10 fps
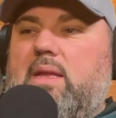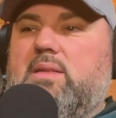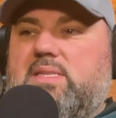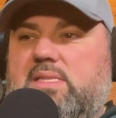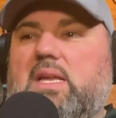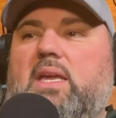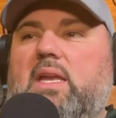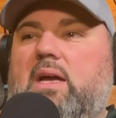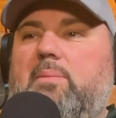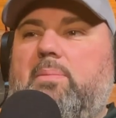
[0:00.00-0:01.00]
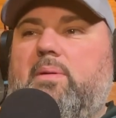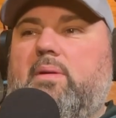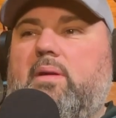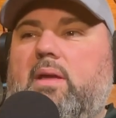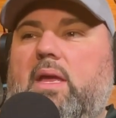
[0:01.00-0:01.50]
suck it up
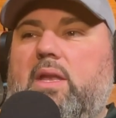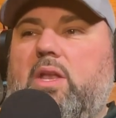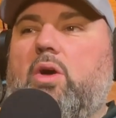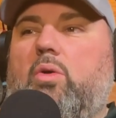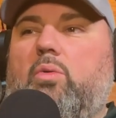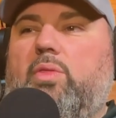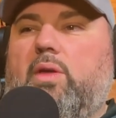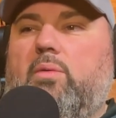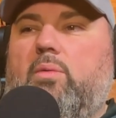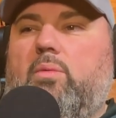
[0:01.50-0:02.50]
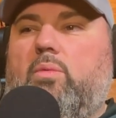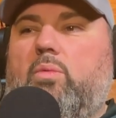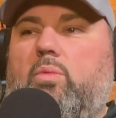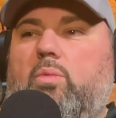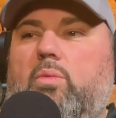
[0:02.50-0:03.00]
and know that,
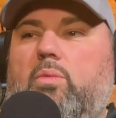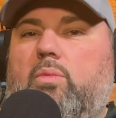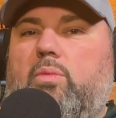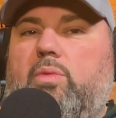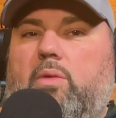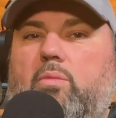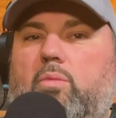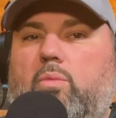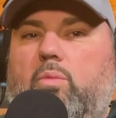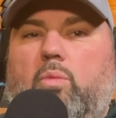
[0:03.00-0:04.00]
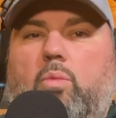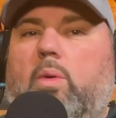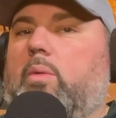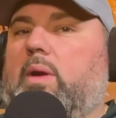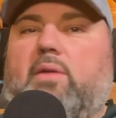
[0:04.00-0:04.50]
that
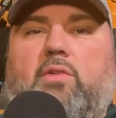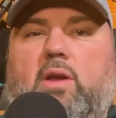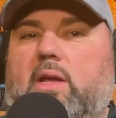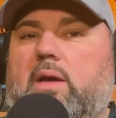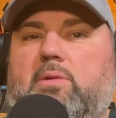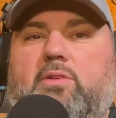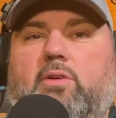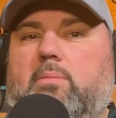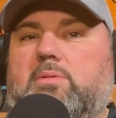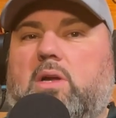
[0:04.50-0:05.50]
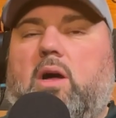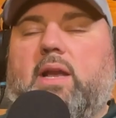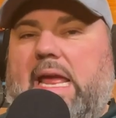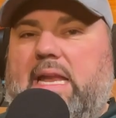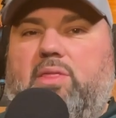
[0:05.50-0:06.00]
we were never going to come to terms
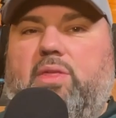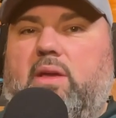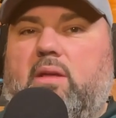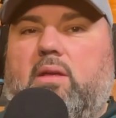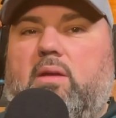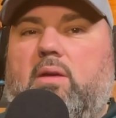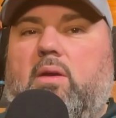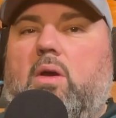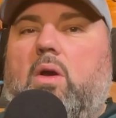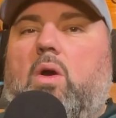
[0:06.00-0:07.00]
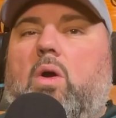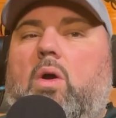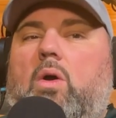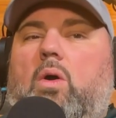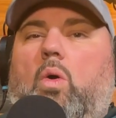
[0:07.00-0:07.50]
on anything,
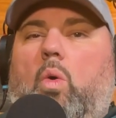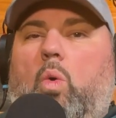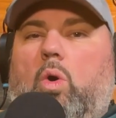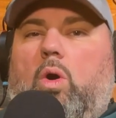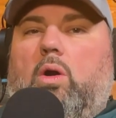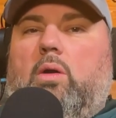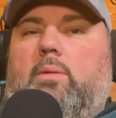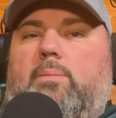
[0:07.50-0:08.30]
or